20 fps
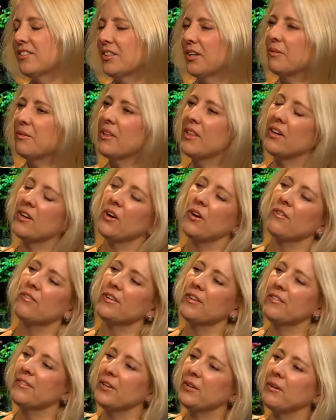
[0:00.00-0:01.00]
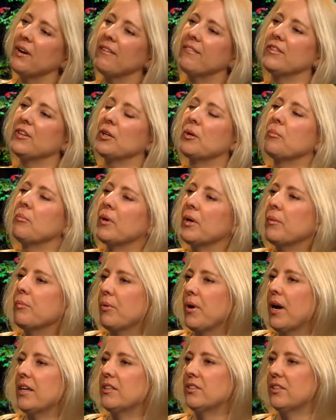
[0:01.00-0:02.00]
start with an overview of your book
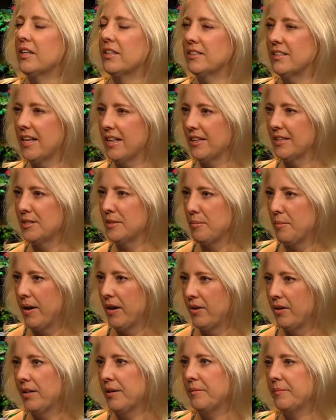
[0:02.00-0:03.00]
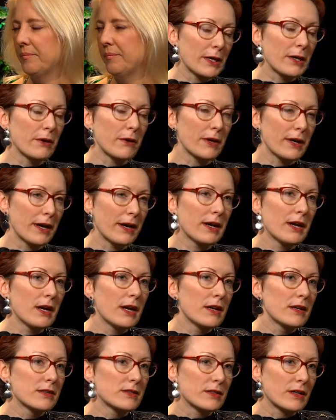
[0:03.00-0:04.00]
project. Tell us about it. Okay,
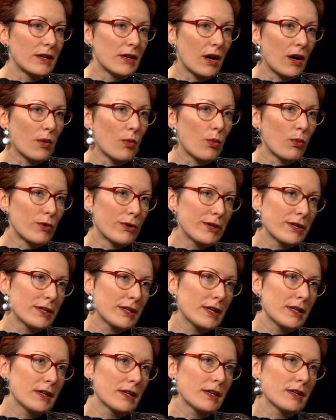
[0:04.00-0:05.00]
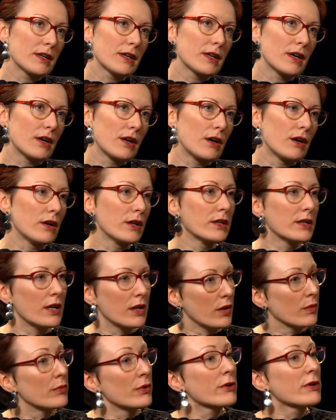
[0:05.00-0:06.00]
so I'm working on
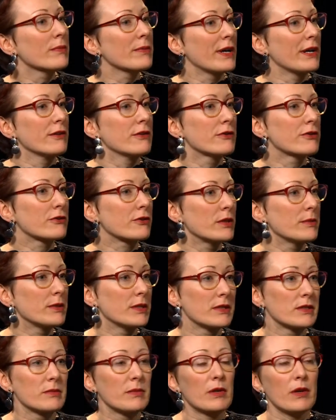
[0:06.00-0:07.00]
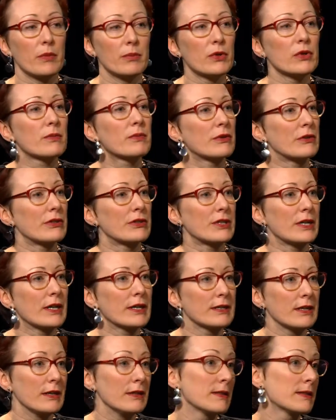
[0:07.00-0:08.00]
a book manuscript. It's a book
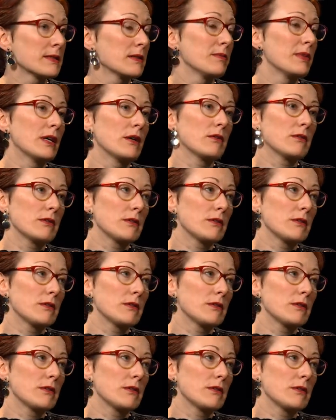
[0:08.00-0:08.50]
project, and it's about